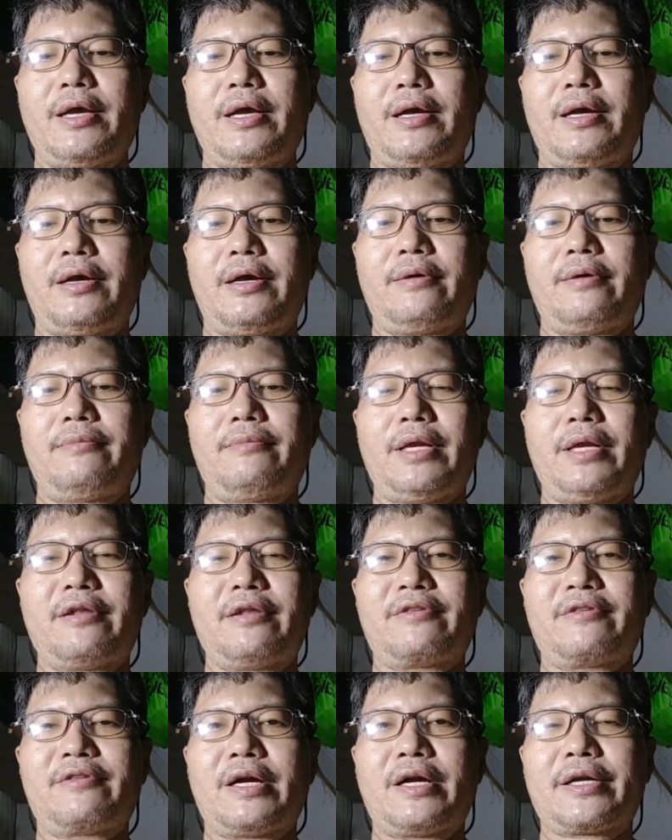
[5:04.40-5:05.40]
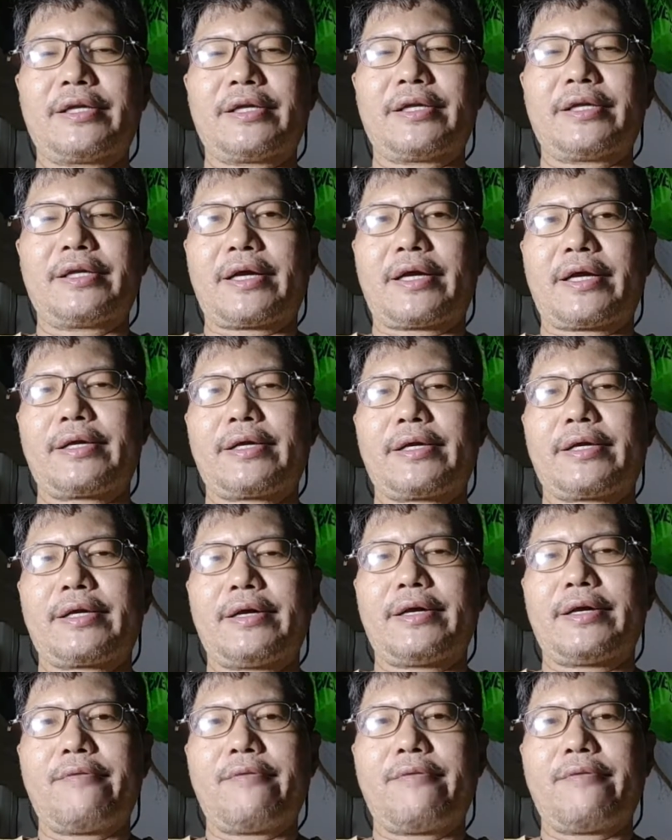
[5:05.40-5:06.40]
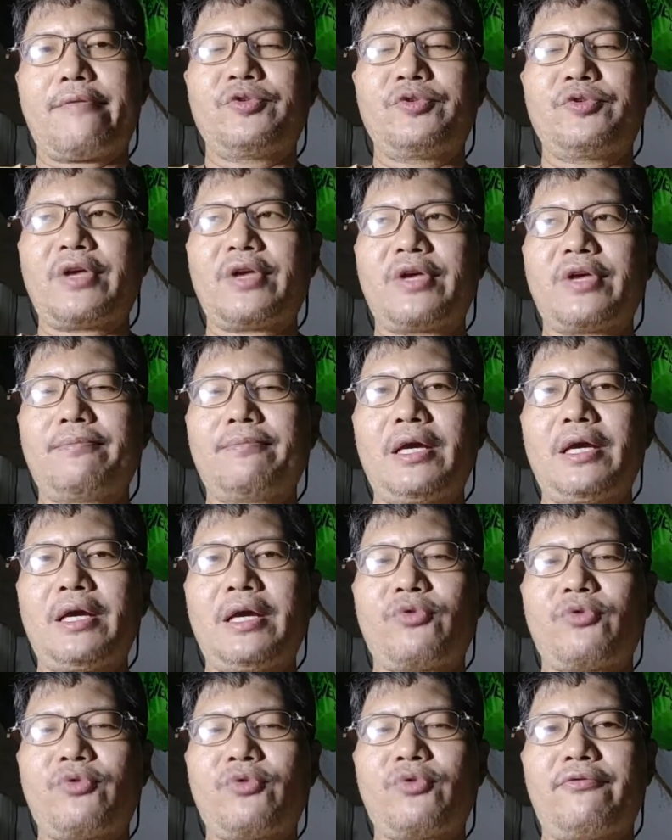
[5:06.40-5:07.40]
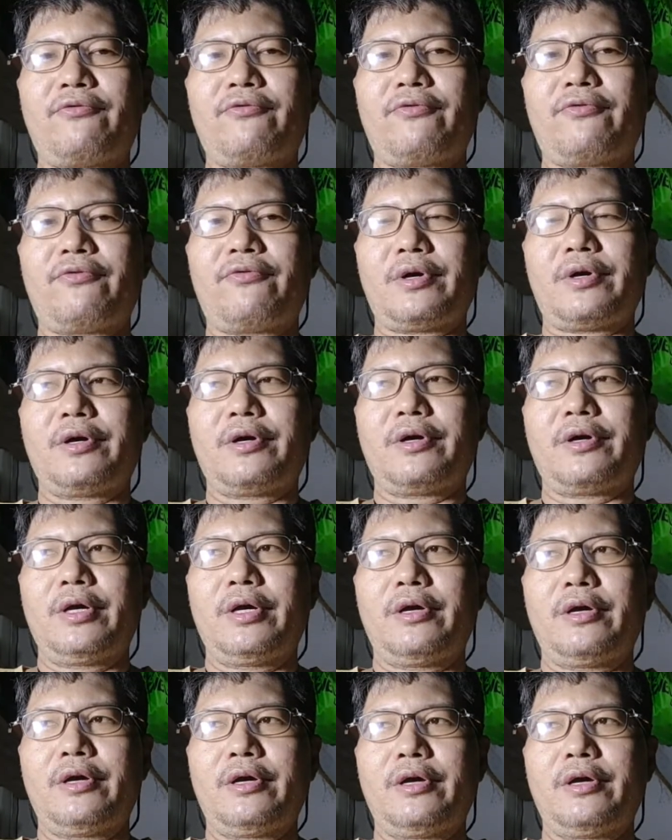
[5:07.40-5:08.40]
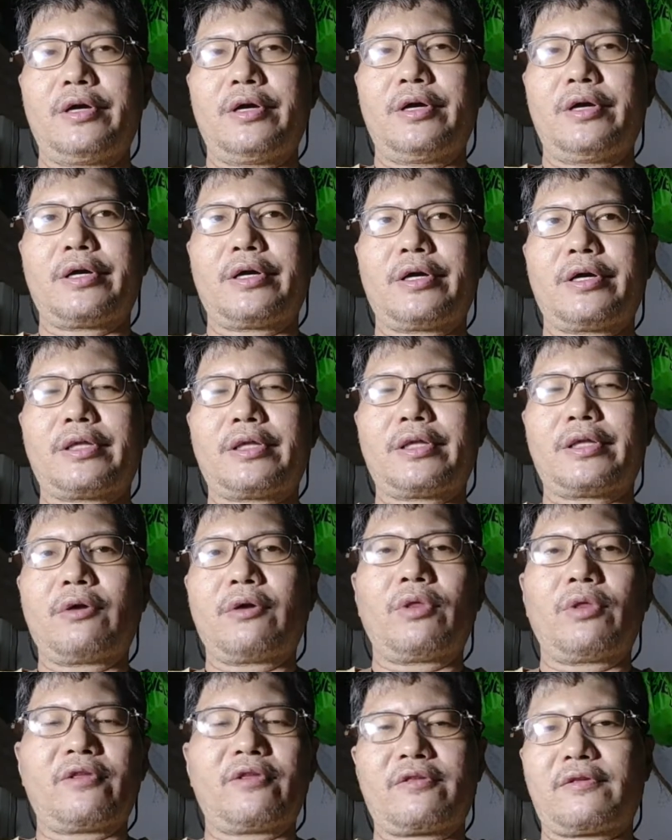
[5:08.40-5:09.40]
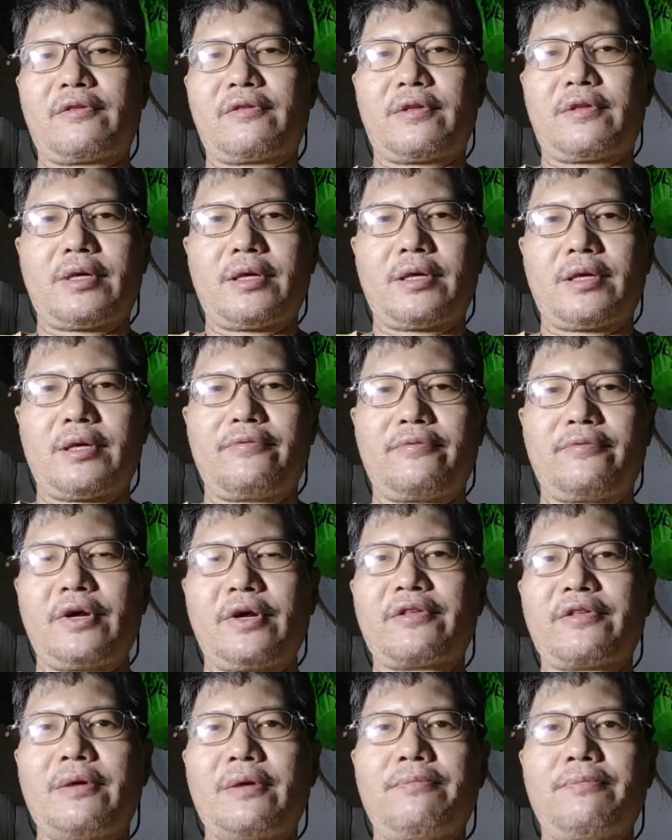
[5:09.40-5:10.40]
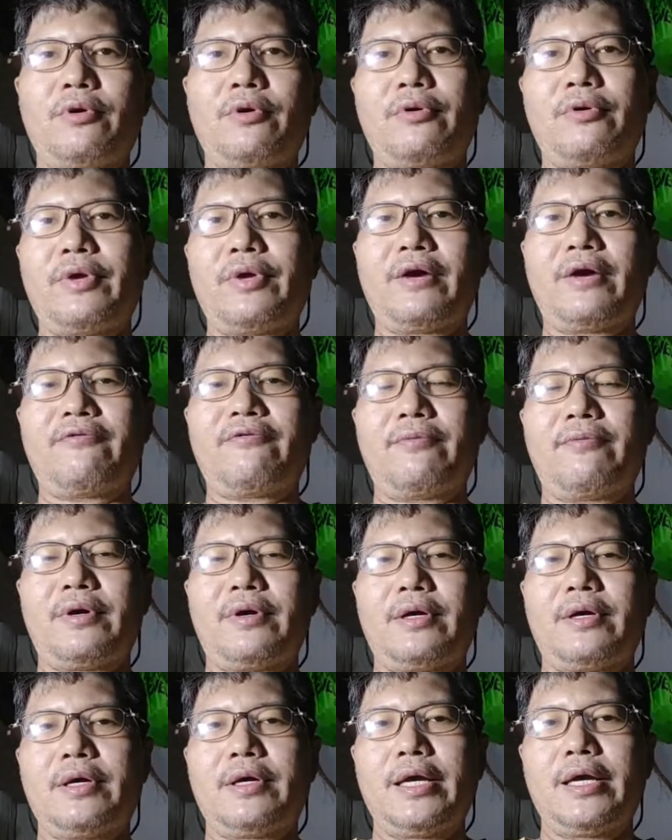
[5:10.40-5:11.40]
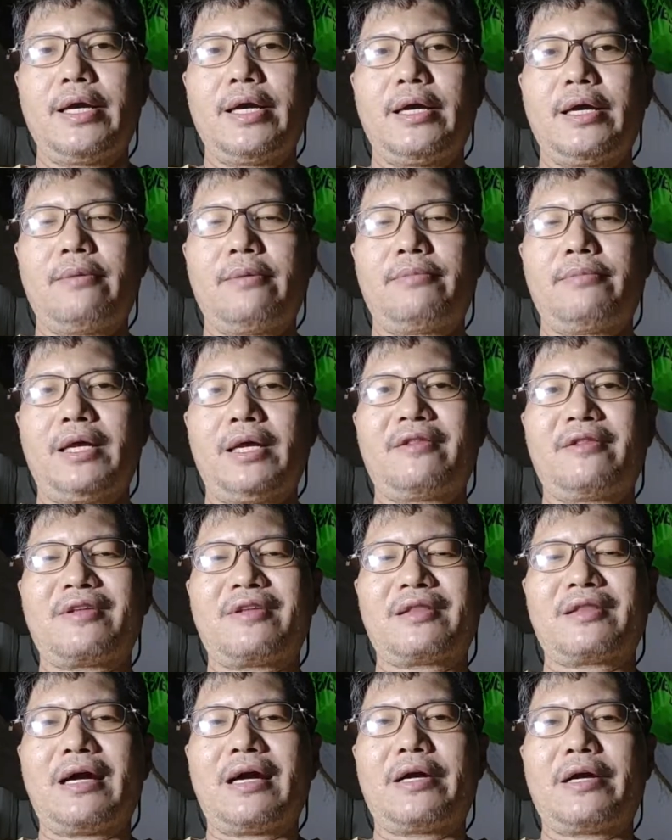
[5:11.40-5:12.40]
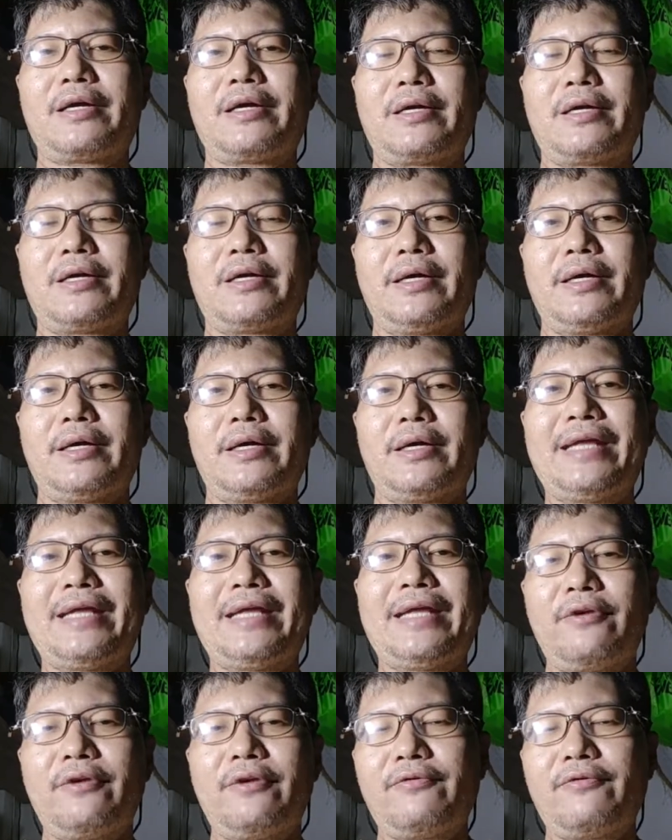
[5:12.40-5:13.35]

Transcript: blades architect. You see, in blades we have categories. For example, we have blades that are native.